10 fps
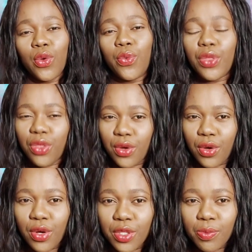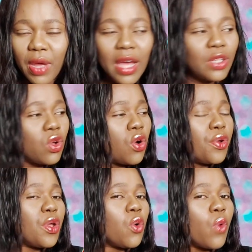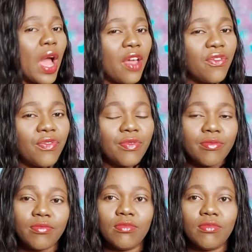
with your husband or your wife?